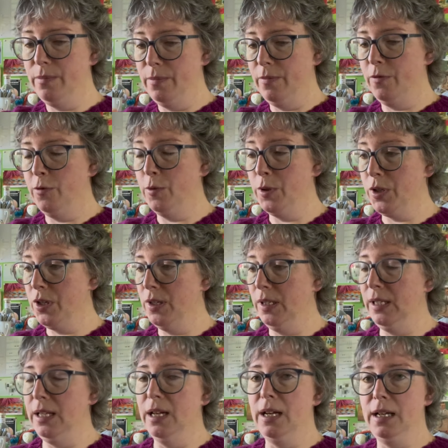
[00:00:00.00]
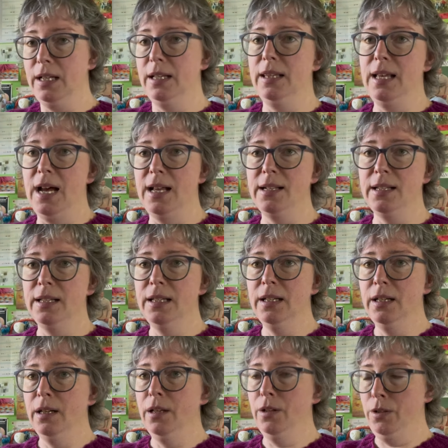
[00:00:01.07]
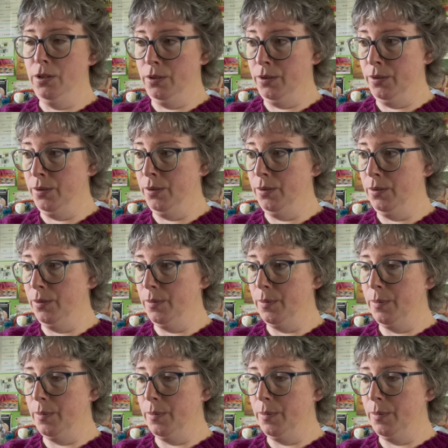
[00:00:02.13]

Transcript: fortunately I had that to